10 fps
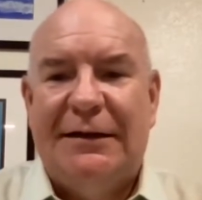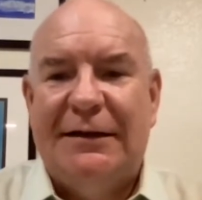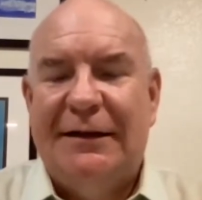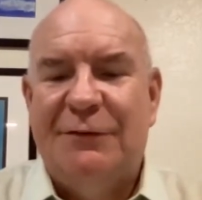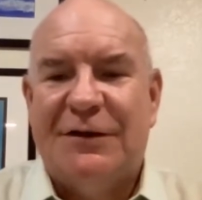
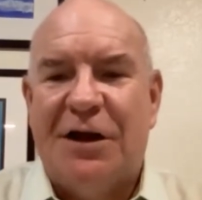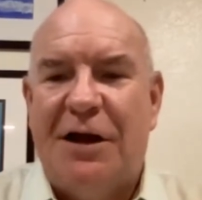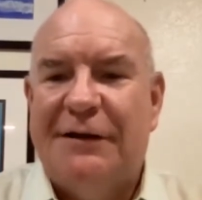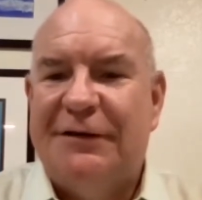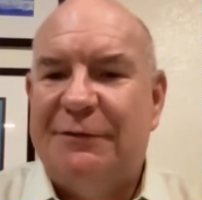in
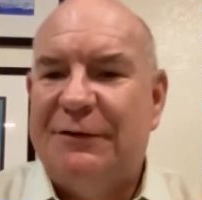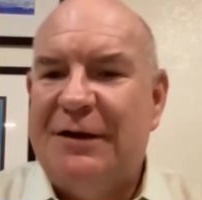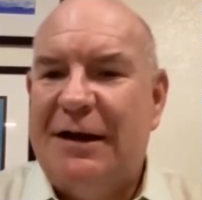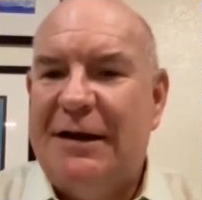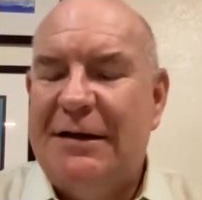Wisconsin was
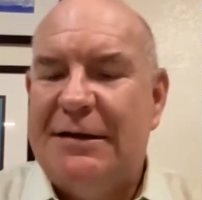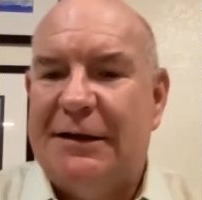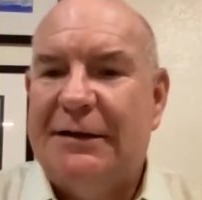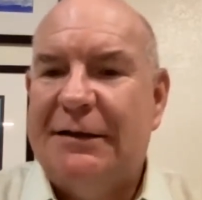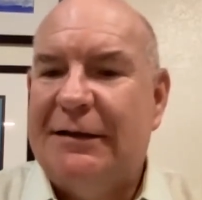not
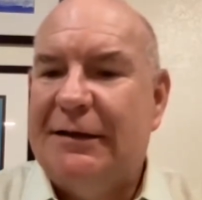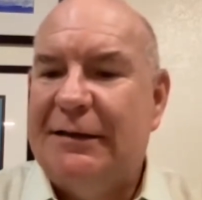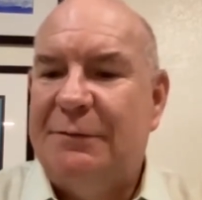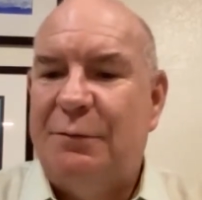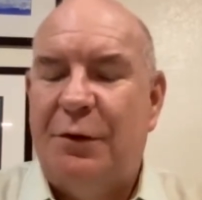easy,
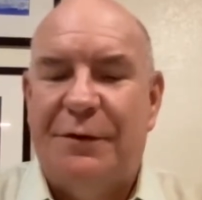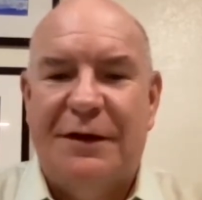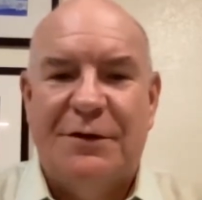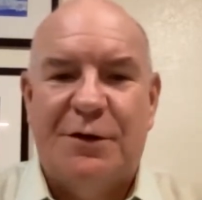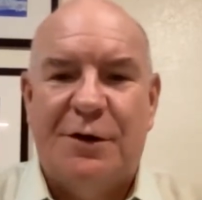both
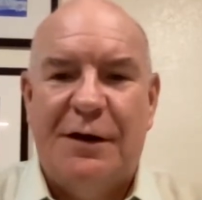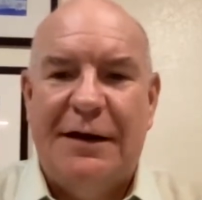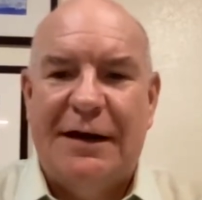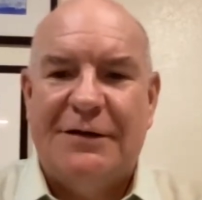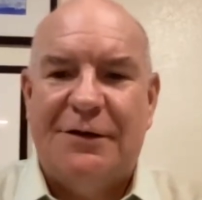internally
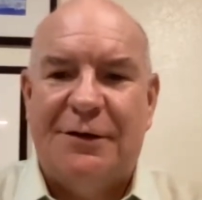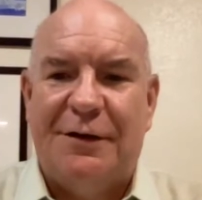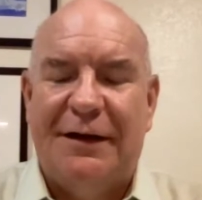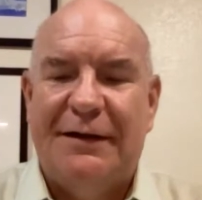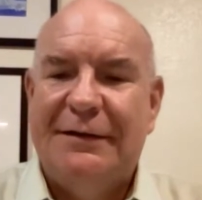and
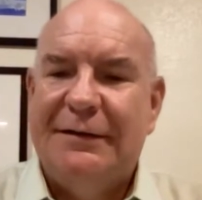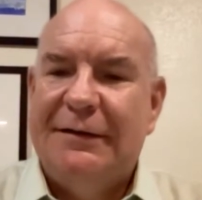externally.